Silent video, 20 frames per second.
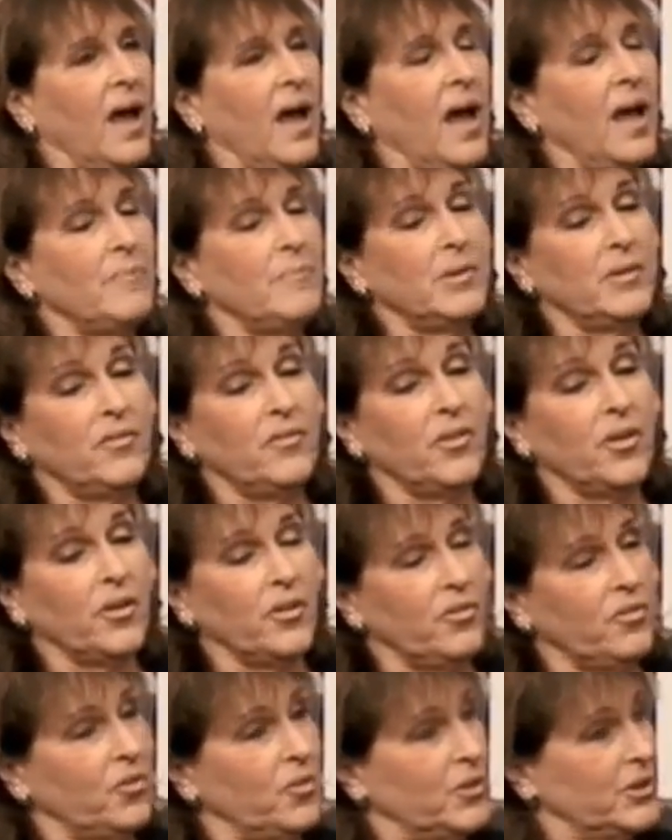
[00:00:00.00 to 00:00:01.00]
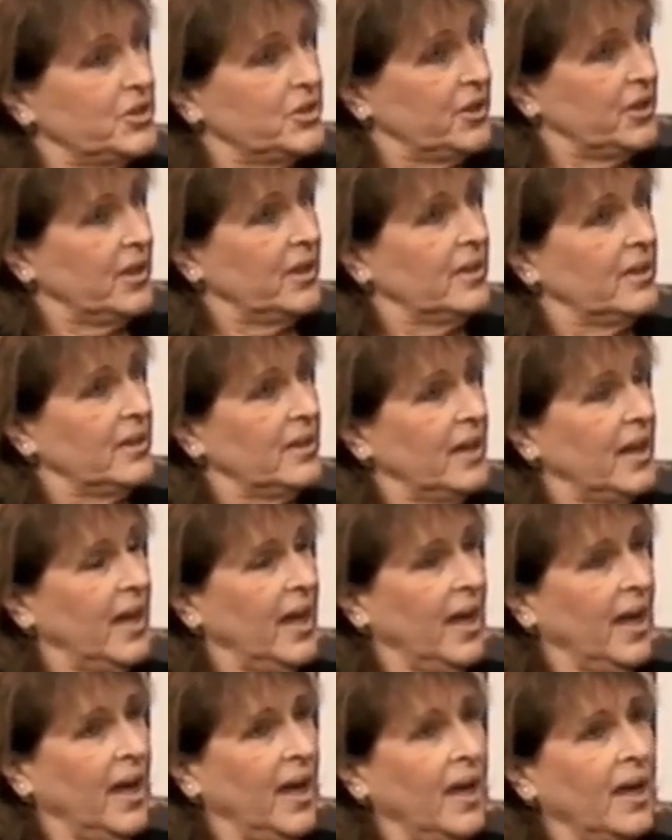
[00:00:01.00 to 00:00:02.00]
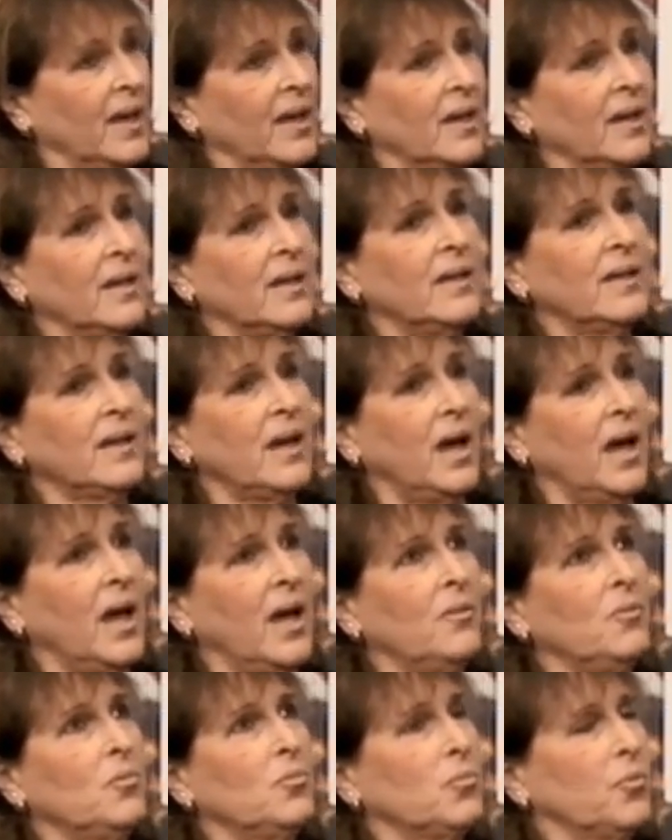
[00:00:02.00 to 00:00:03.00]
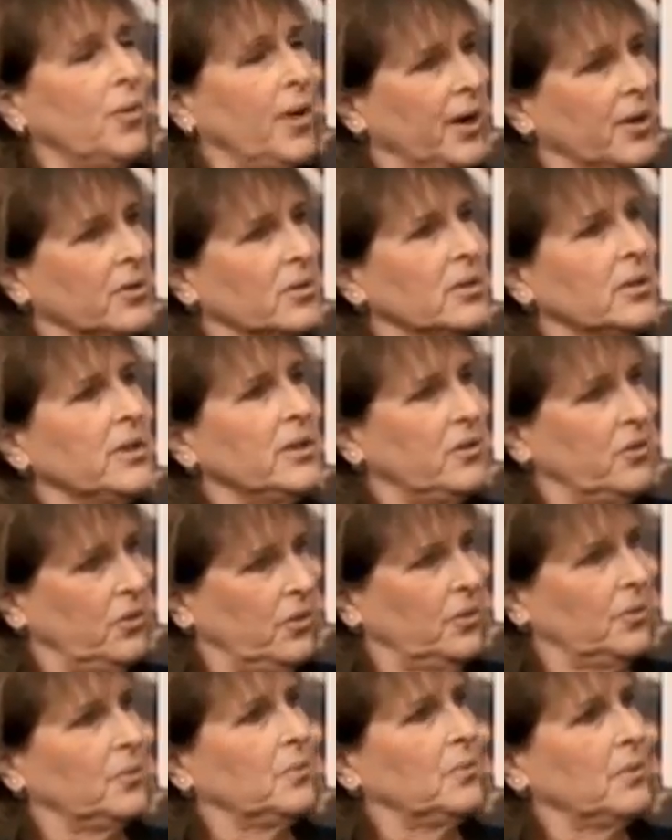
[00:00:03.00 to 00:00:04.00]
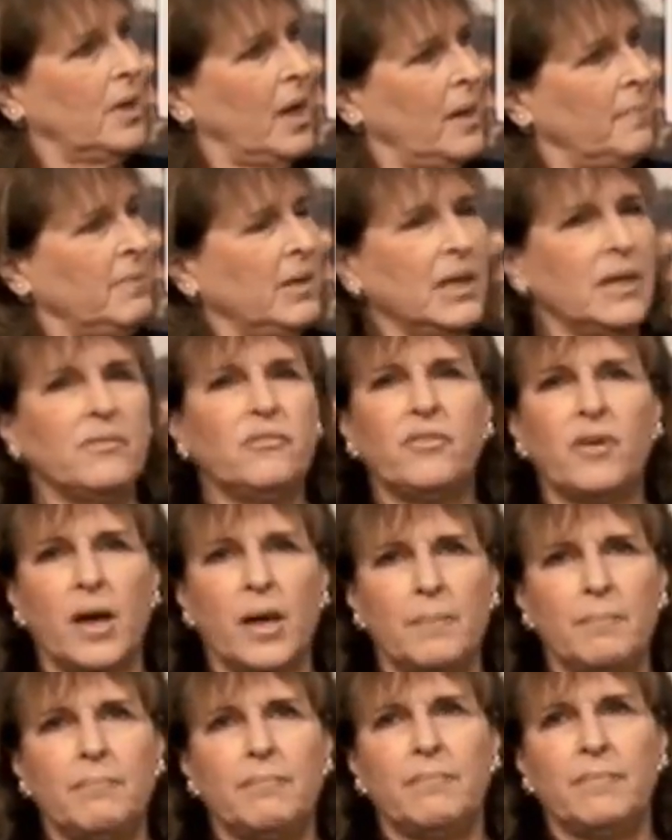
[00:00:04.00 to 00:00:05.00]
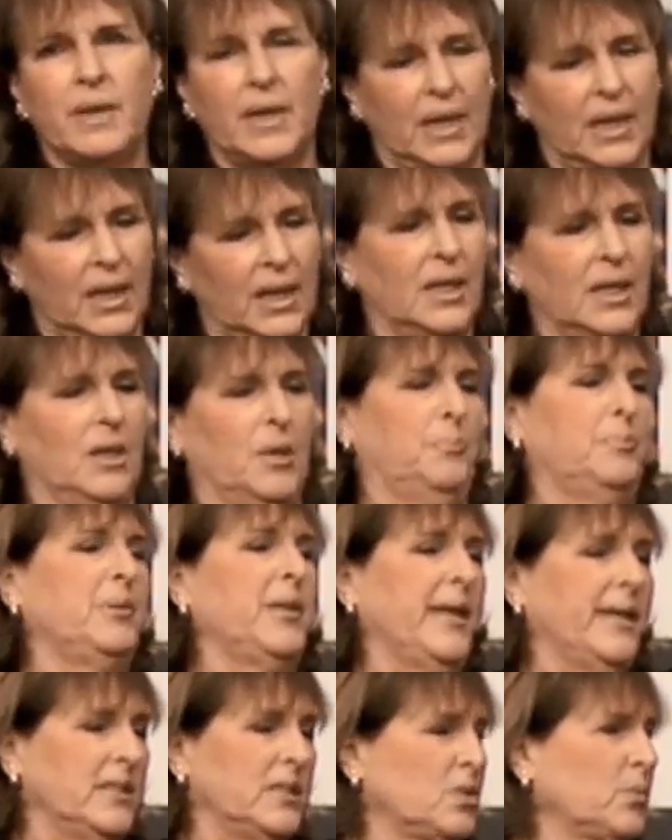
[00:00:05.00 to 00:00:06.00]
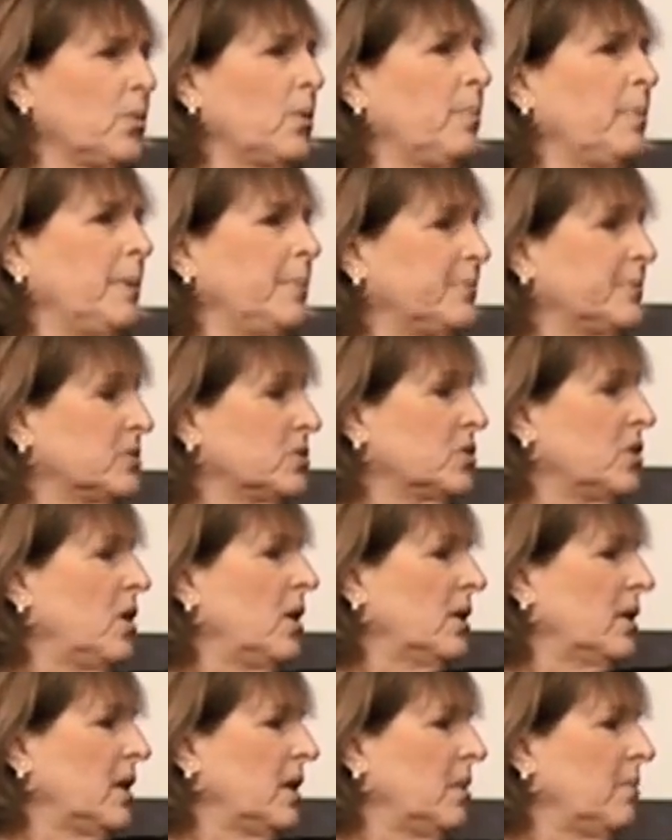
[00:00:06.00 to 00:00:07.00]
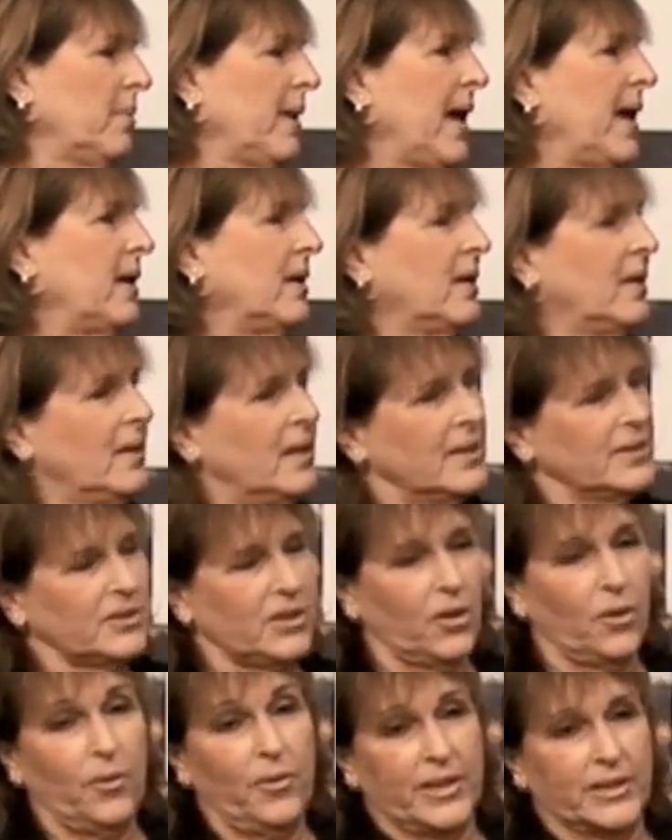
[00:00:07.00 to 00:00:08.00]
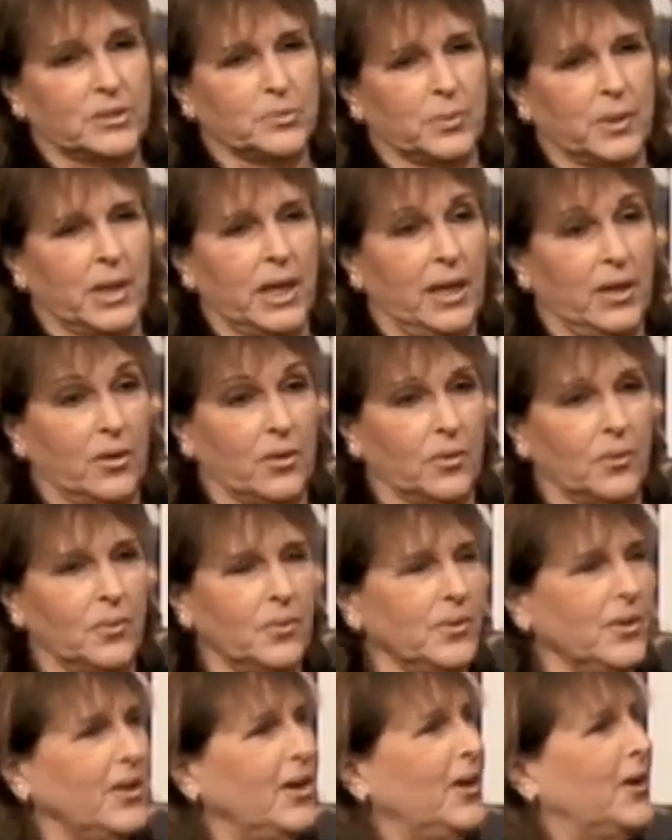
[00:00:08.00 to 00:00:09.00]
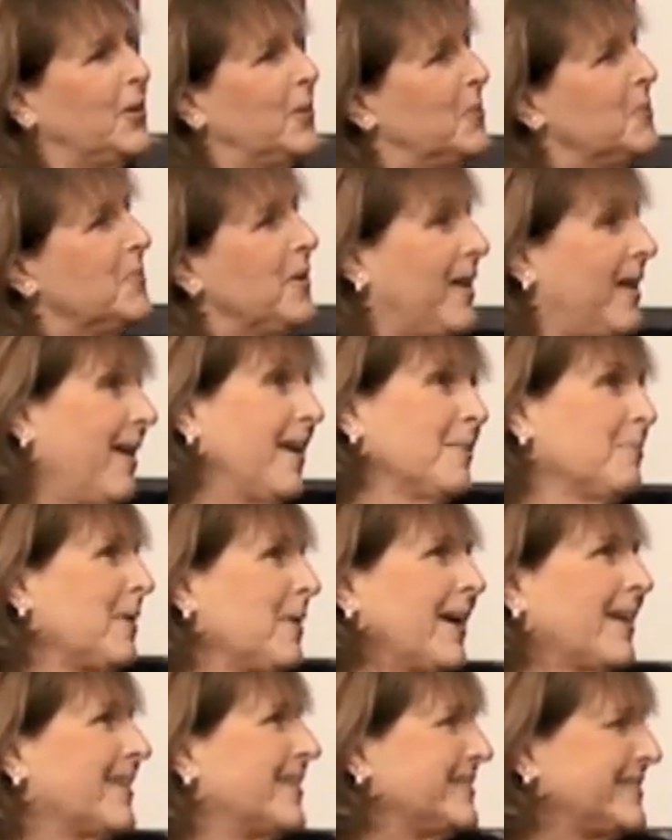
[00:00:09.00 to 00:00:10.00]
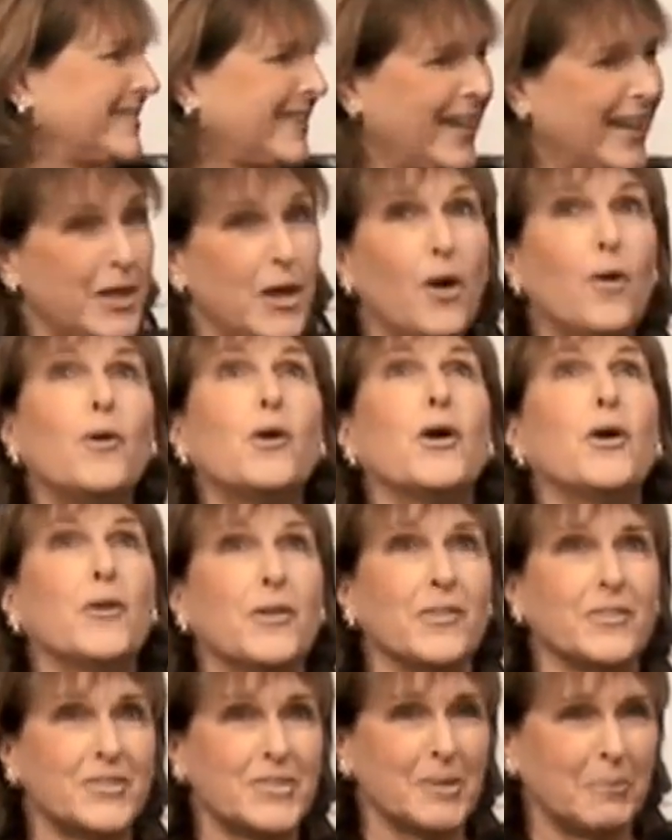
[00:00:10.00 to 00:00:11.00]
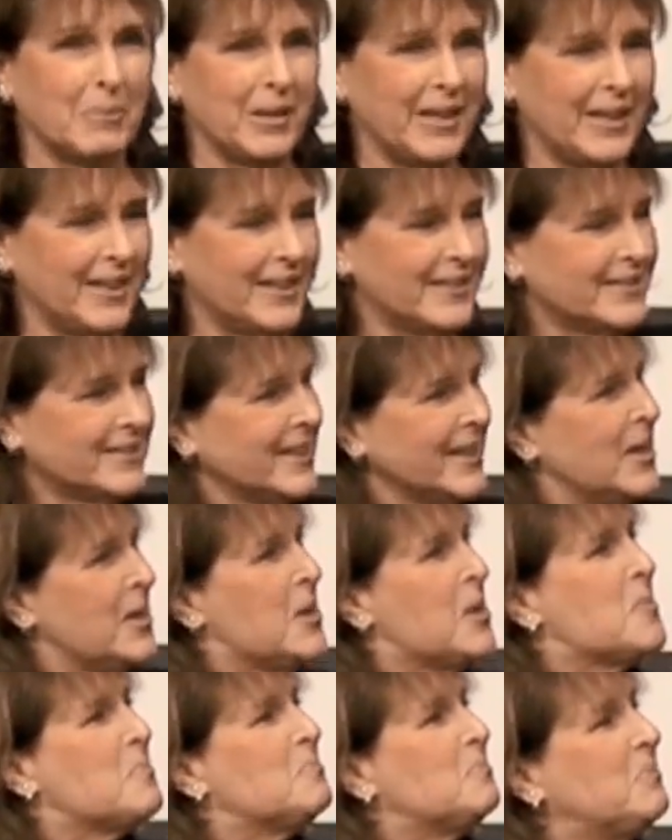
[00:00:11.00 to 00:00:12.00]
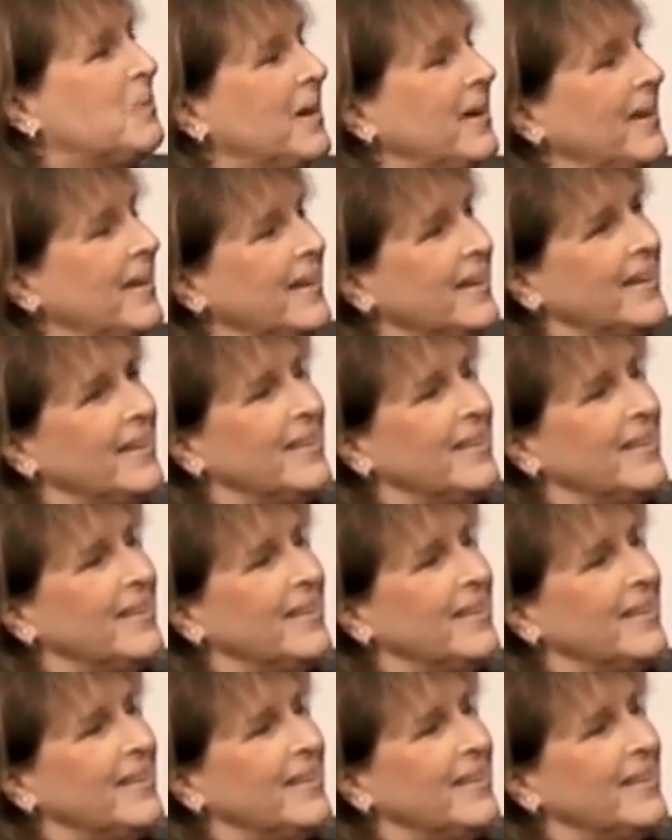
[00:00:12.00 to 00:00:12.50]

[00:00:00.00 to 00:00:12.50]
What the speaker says: I've been very fortunate, and I rarely do. I mean, if I'm in a place where people are talking about it, and I'll say, oh, that's what I do, Yeah, I'm not going to say, no, go to somebody else. But